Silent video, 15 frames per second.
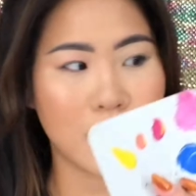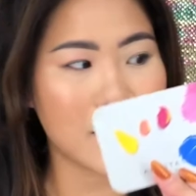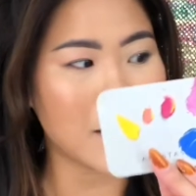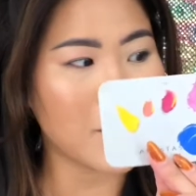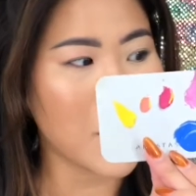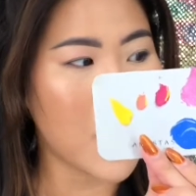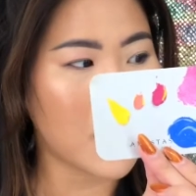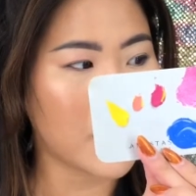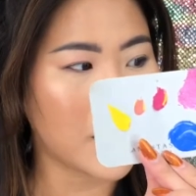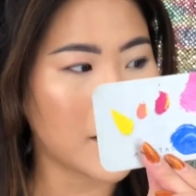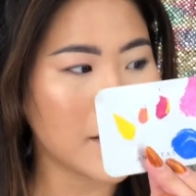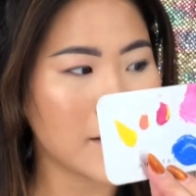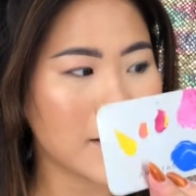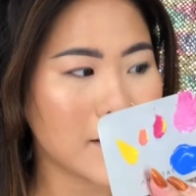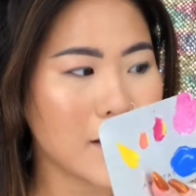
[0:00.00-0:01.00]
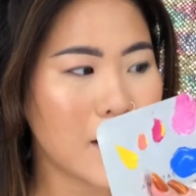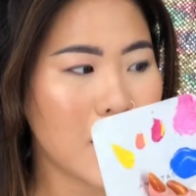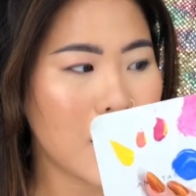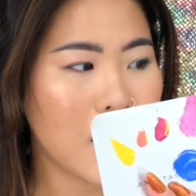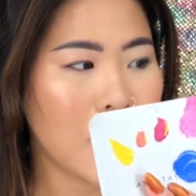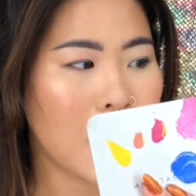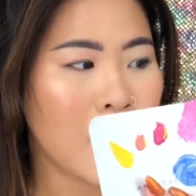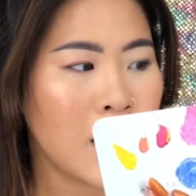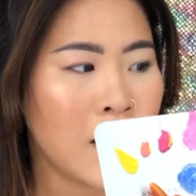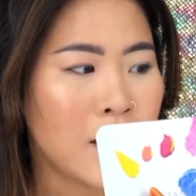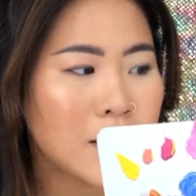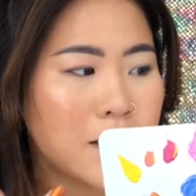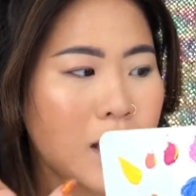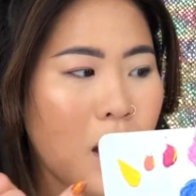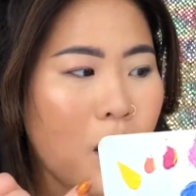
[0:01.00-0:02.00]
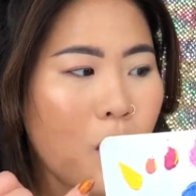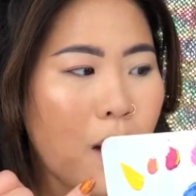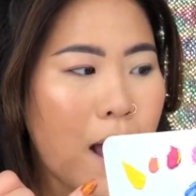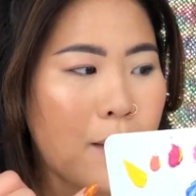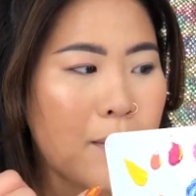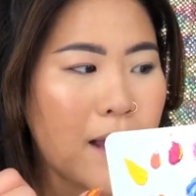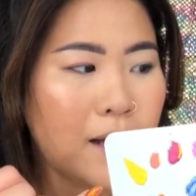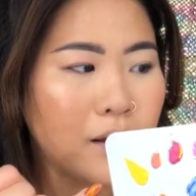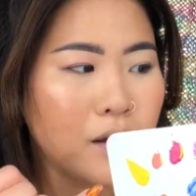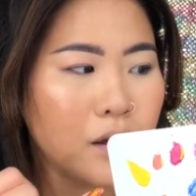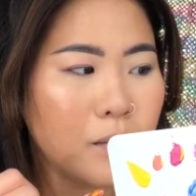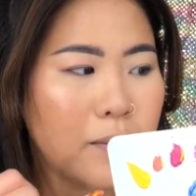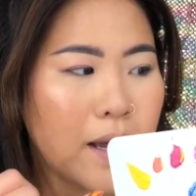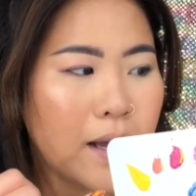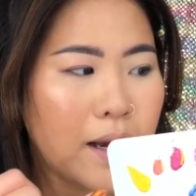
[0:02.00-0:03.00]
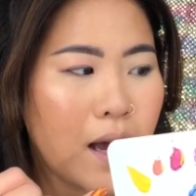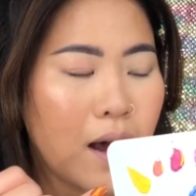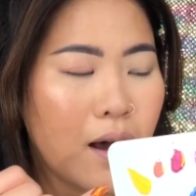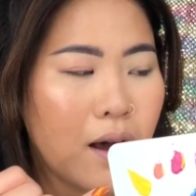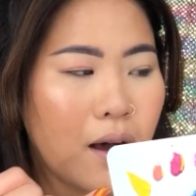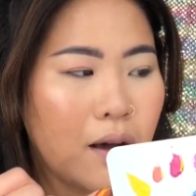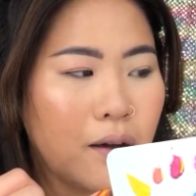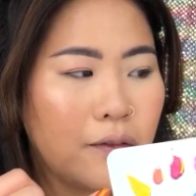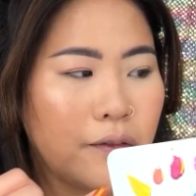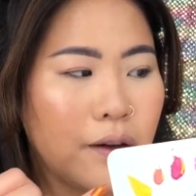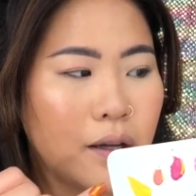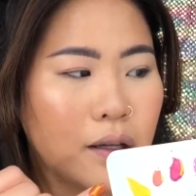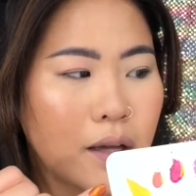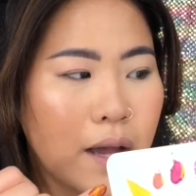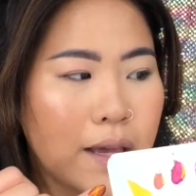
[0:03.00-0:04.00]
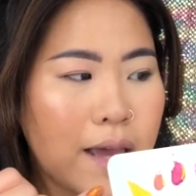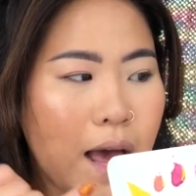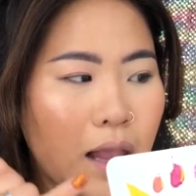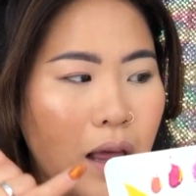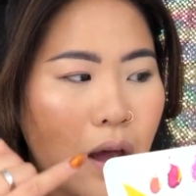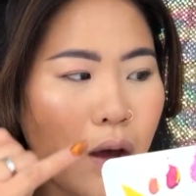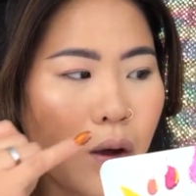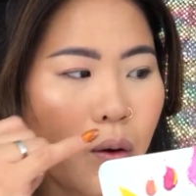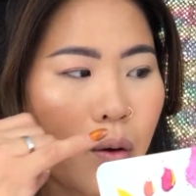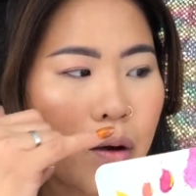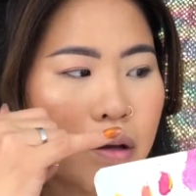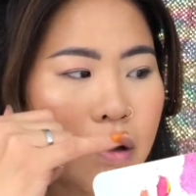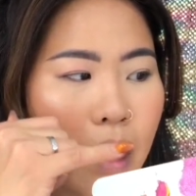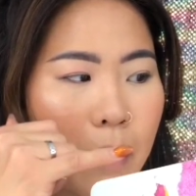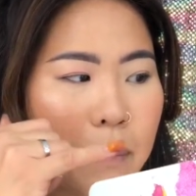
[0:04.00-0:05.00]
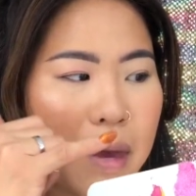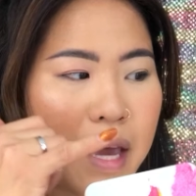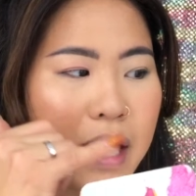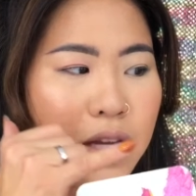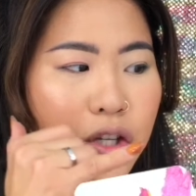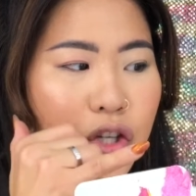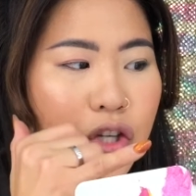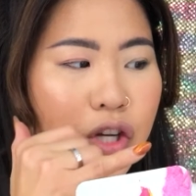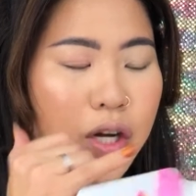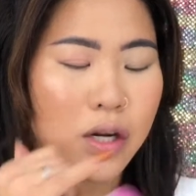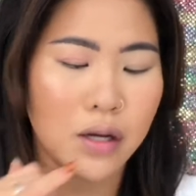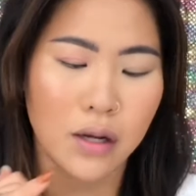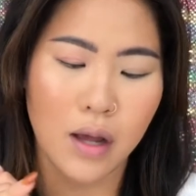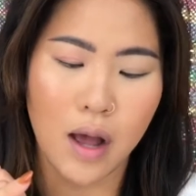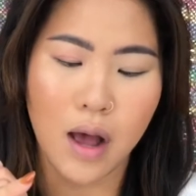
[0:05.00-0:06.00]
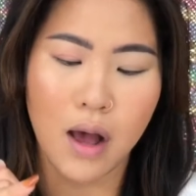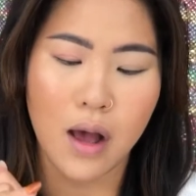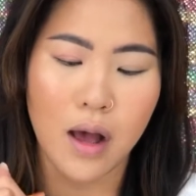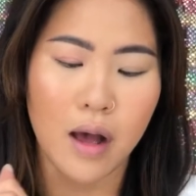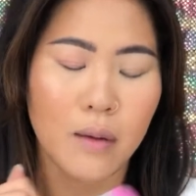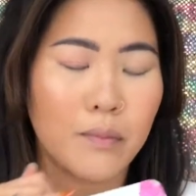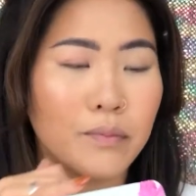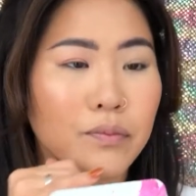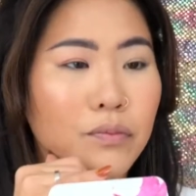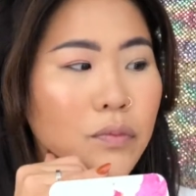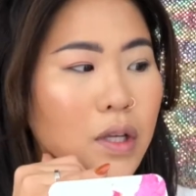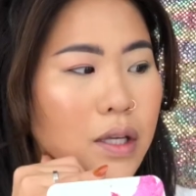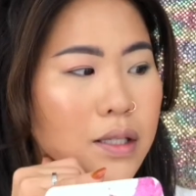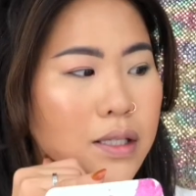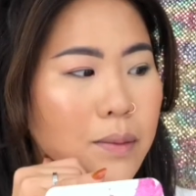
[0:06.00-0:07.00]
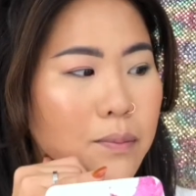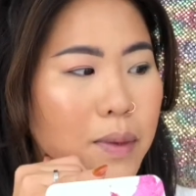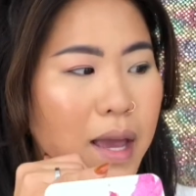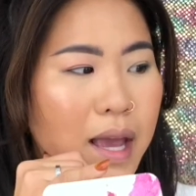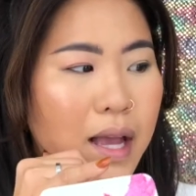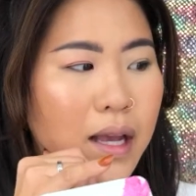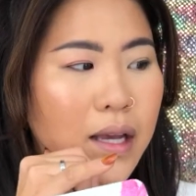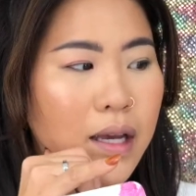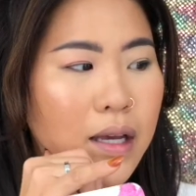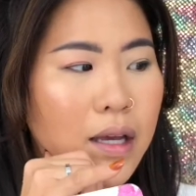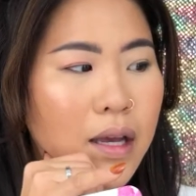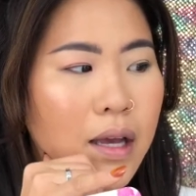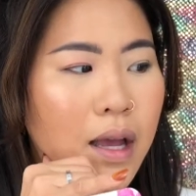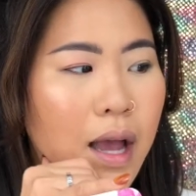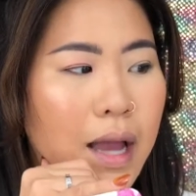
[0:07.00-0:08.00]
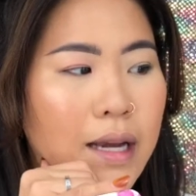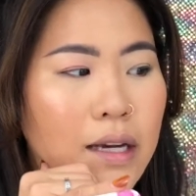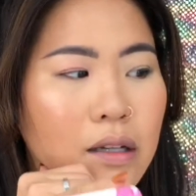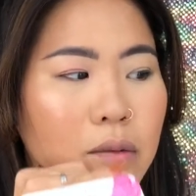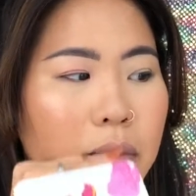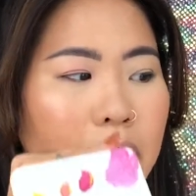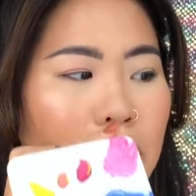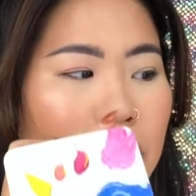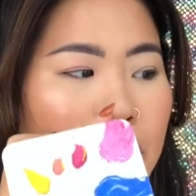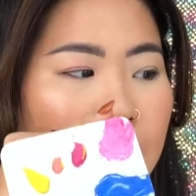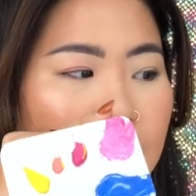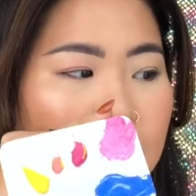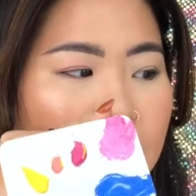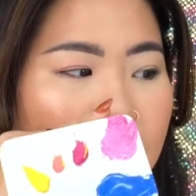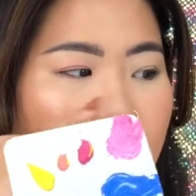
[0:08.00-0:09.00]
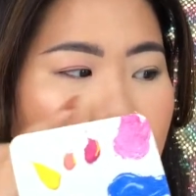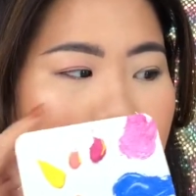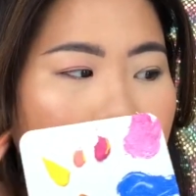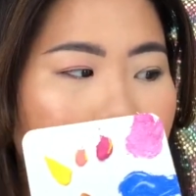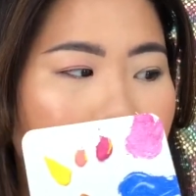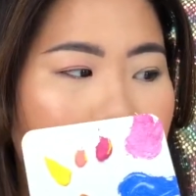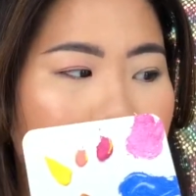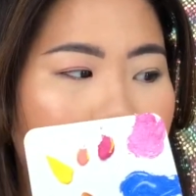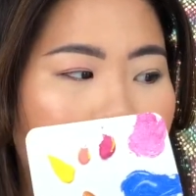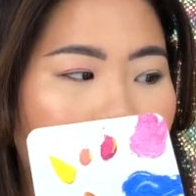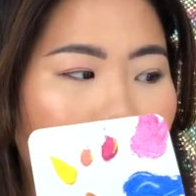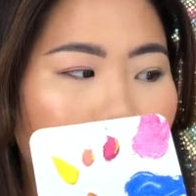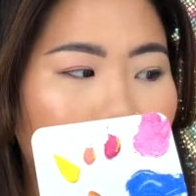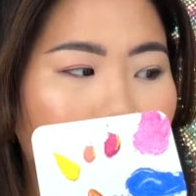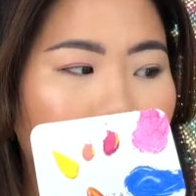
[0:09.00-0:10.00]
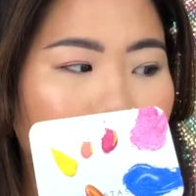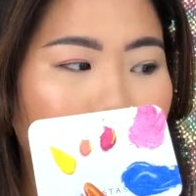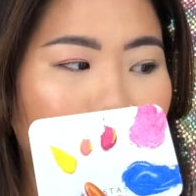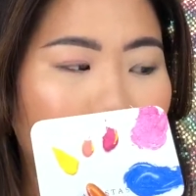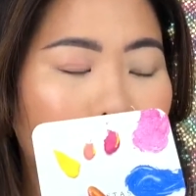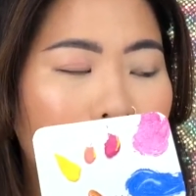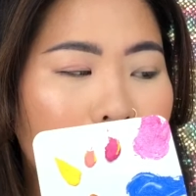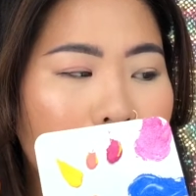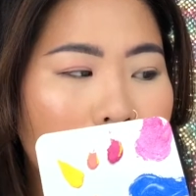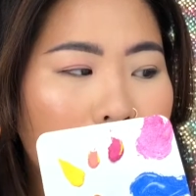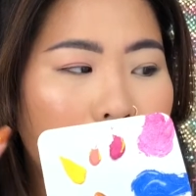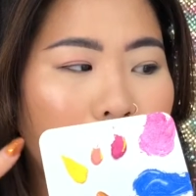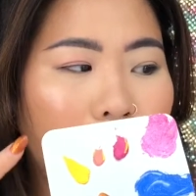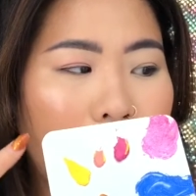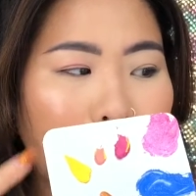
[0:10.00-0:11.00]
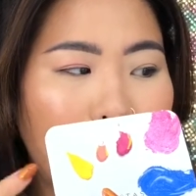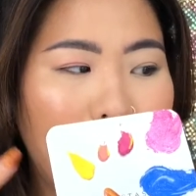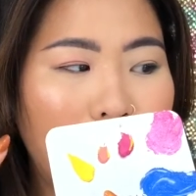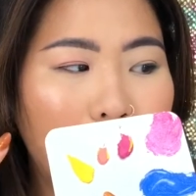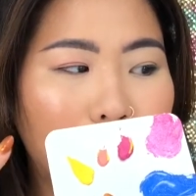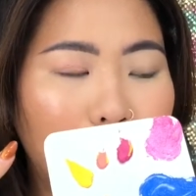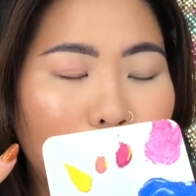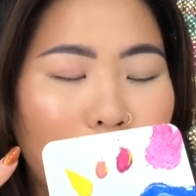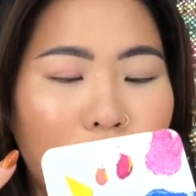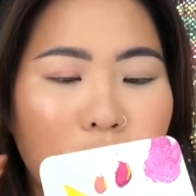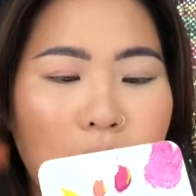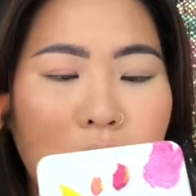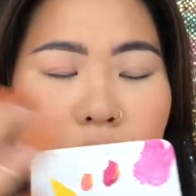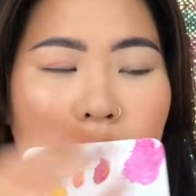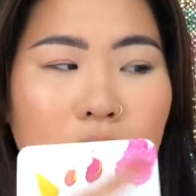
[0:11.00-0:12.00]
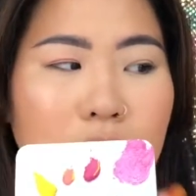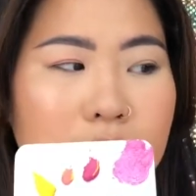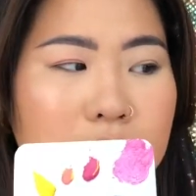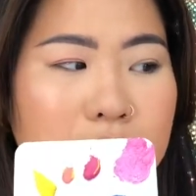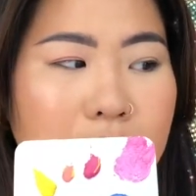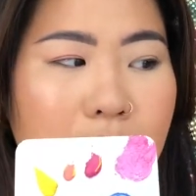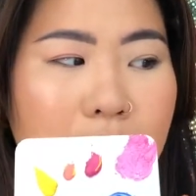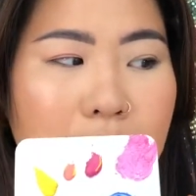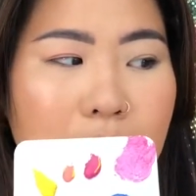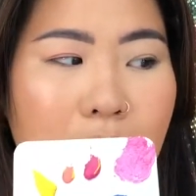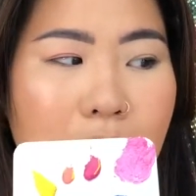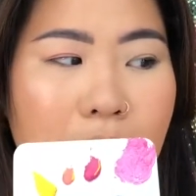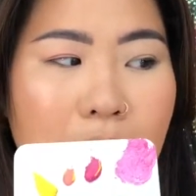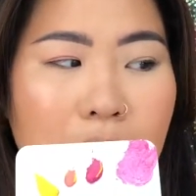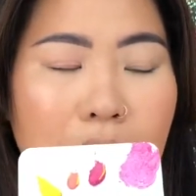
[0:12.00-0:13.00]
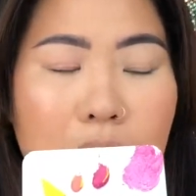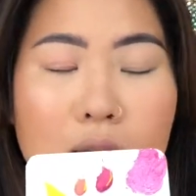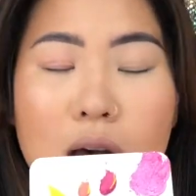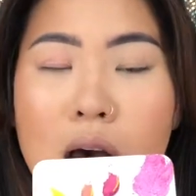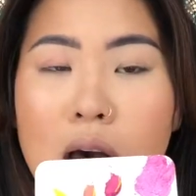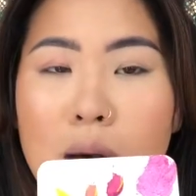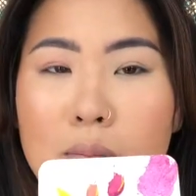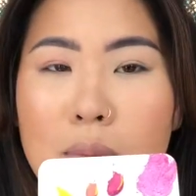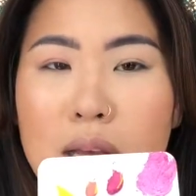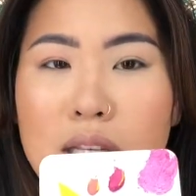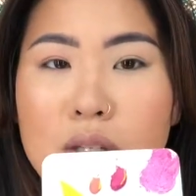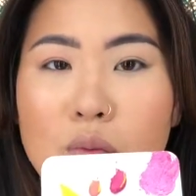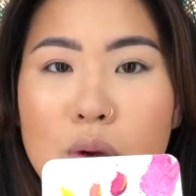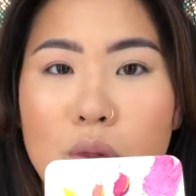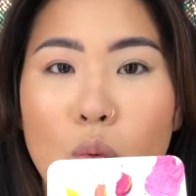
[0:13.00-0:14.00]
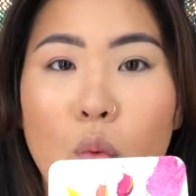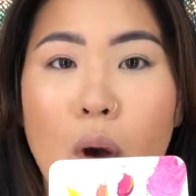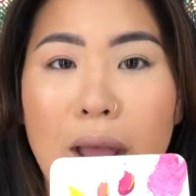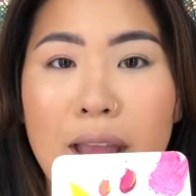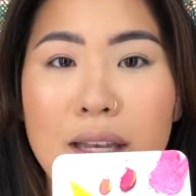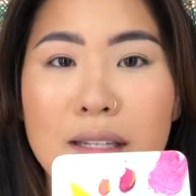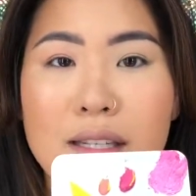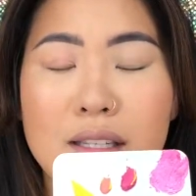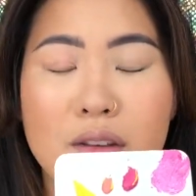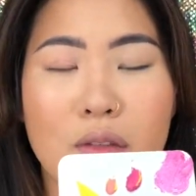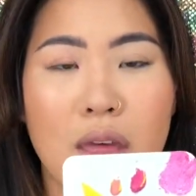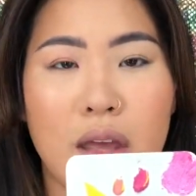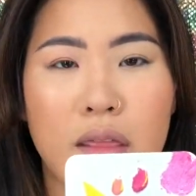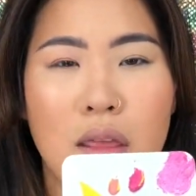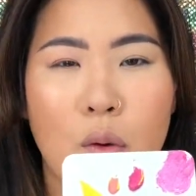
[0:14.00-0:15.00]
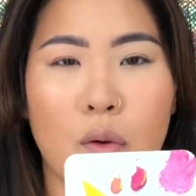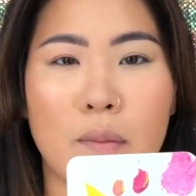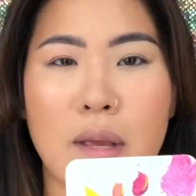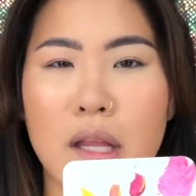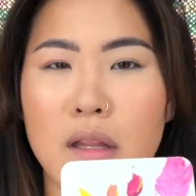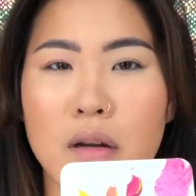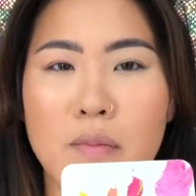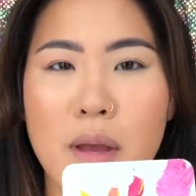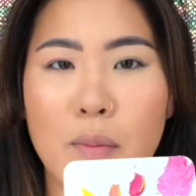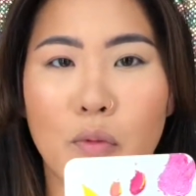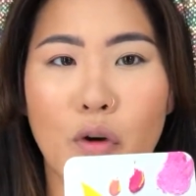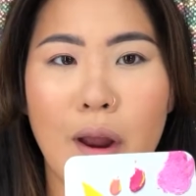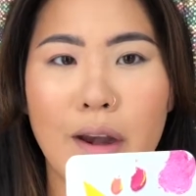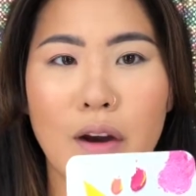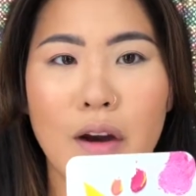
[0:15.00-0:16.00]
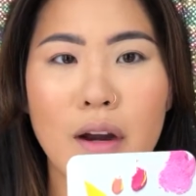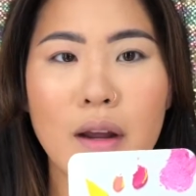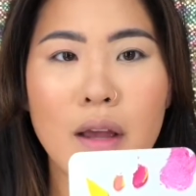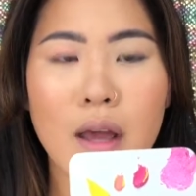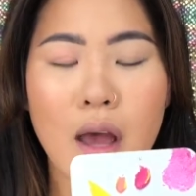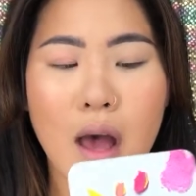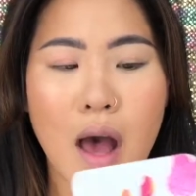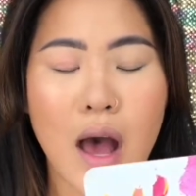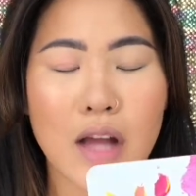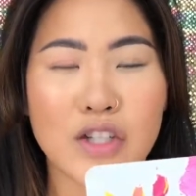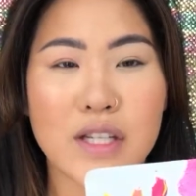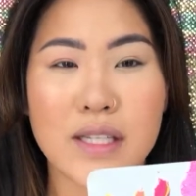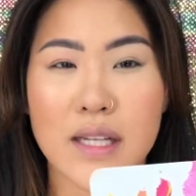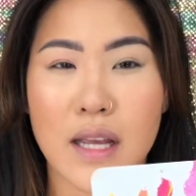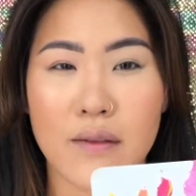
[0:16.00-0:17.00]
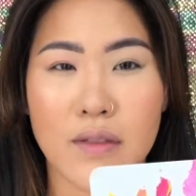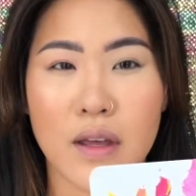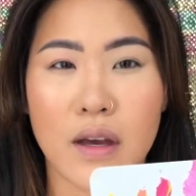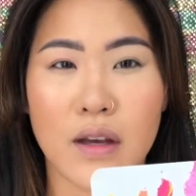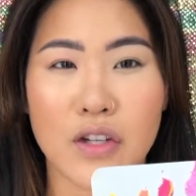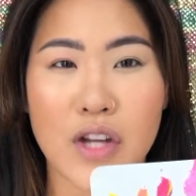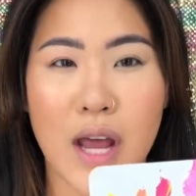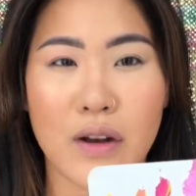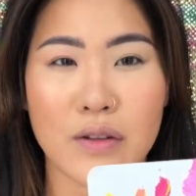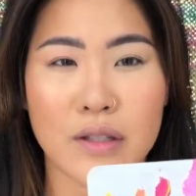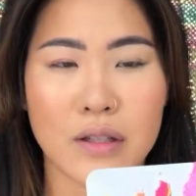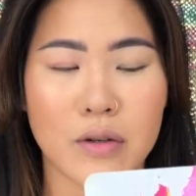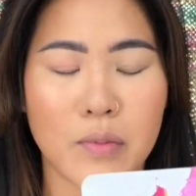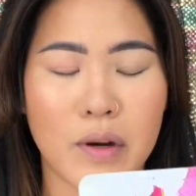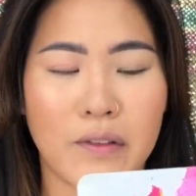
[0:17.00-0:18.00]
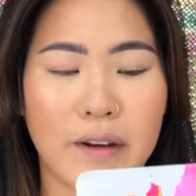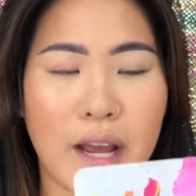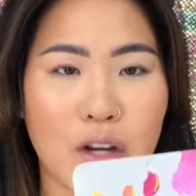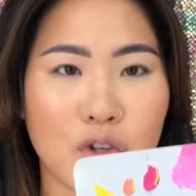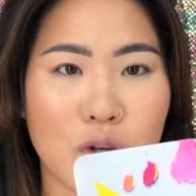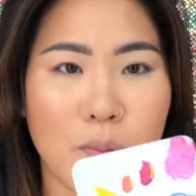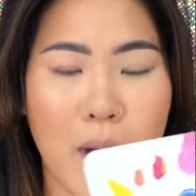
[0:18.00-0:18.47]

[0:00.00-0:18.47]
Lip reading: some colors. So I made a little bit of a yellow, a peach, some pink. I did a little bit of light pink and then blue. The light pink and blue over here on this side, I mixed with white so that they would be a little bit brighter, just to give the shadows a little bit of an extra